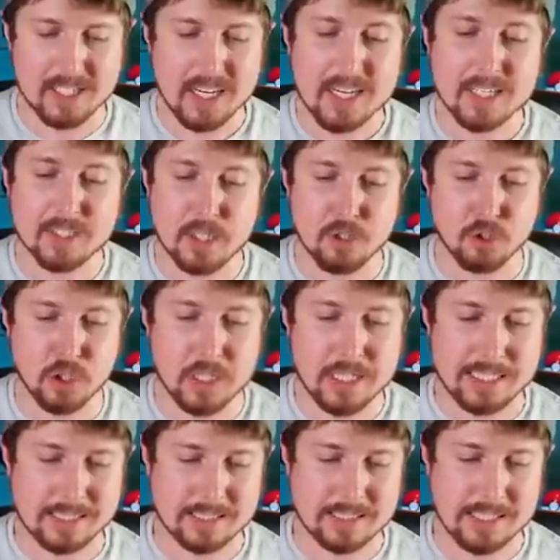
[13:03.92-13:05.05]

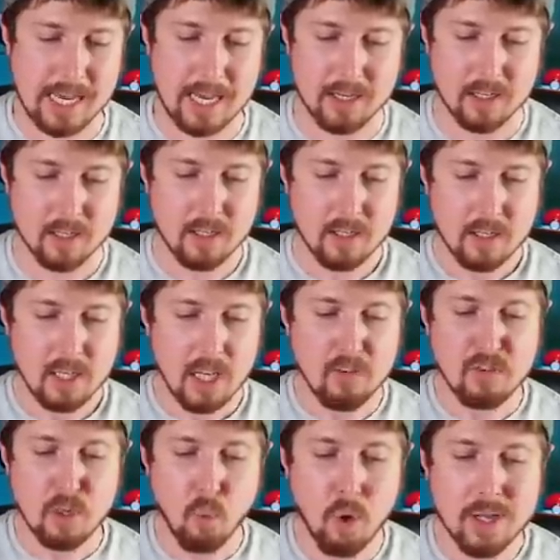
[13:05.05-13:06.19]
TCG set.
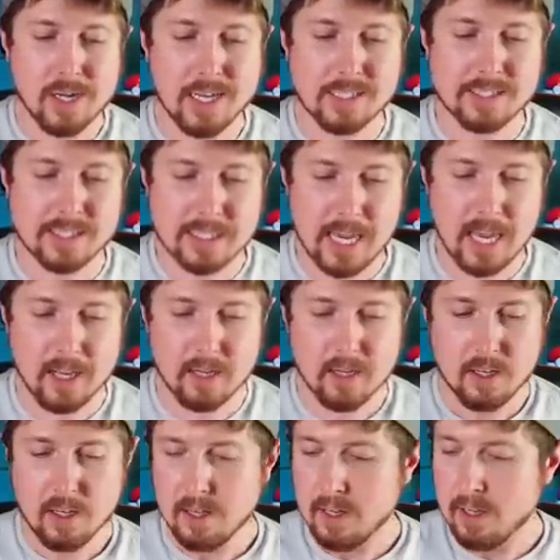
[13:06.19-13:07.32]
If you want a
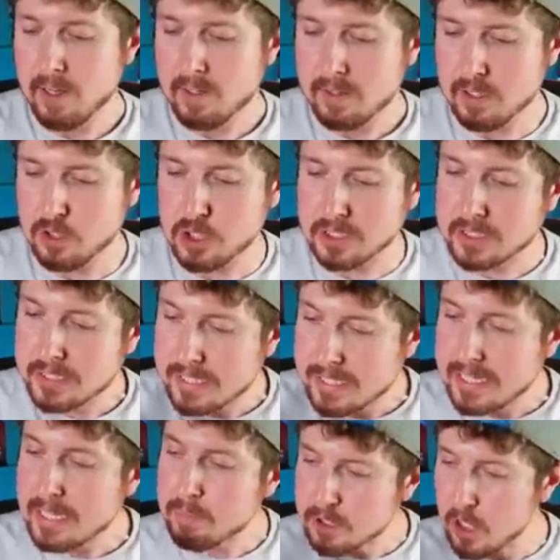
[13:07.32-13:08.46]
set that just
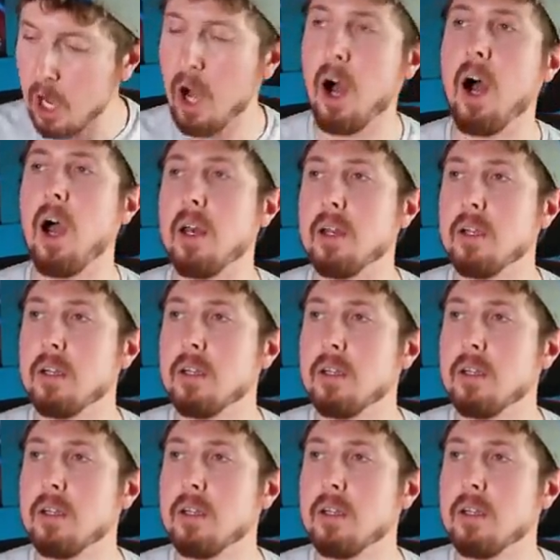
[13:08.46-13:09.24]
keeps on